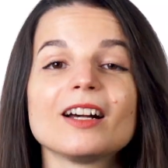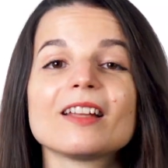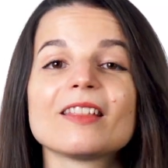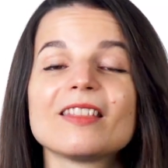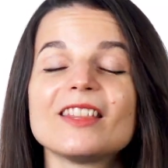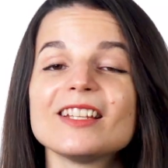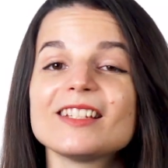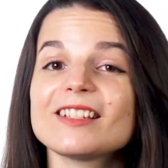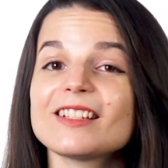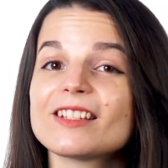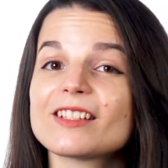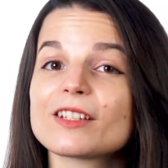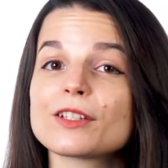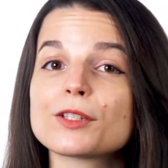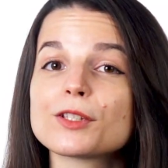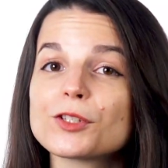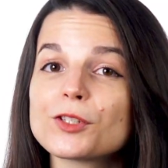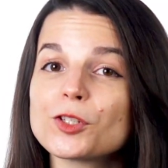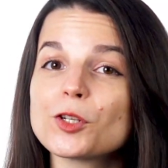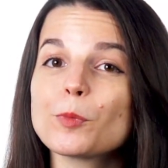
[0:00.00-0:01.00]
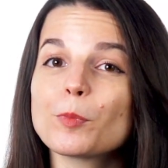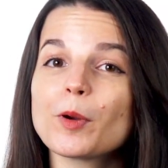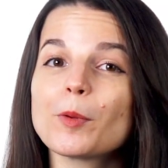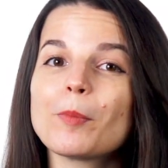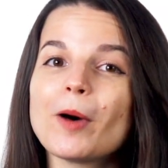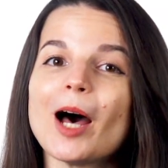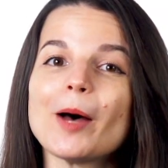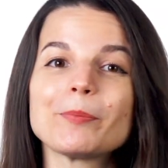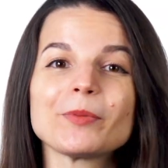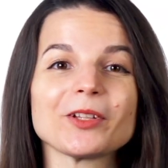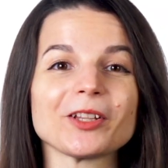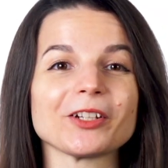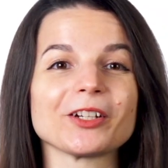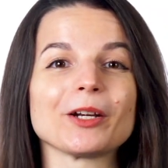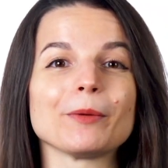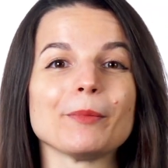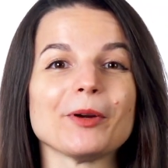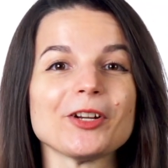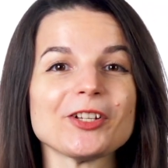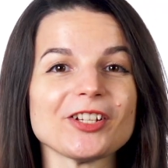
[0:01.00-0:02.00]
This is a super popular
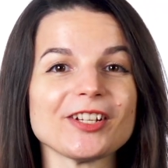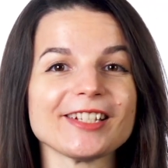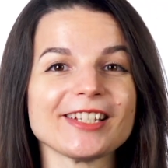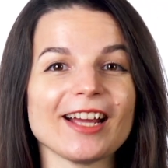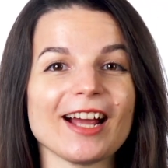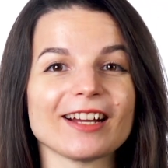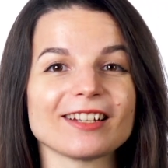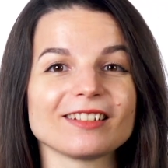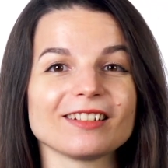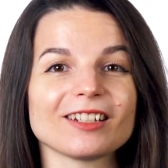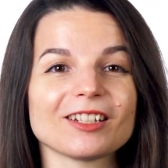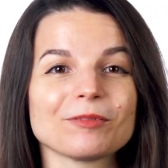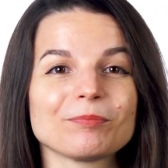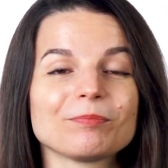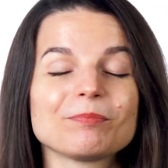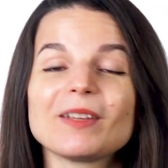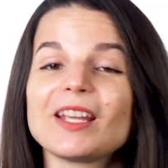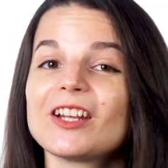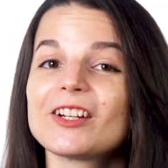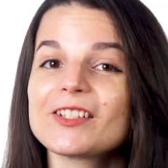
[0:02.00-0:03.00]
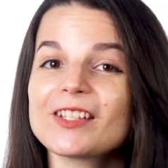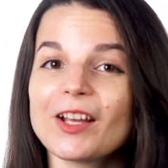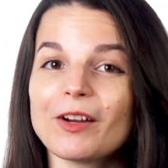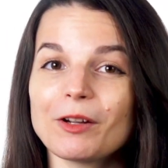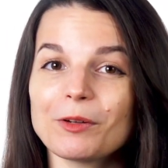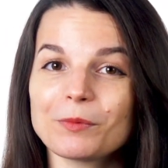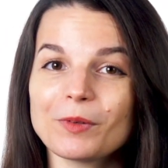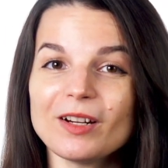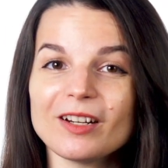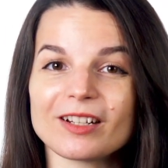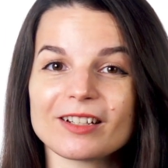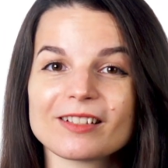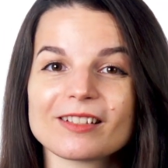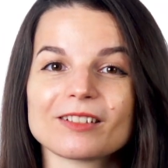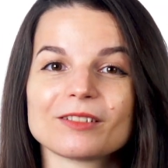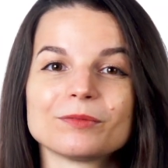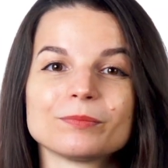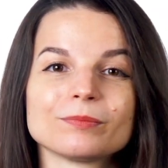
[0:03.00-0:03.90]
immersion tactic. Here's how it works.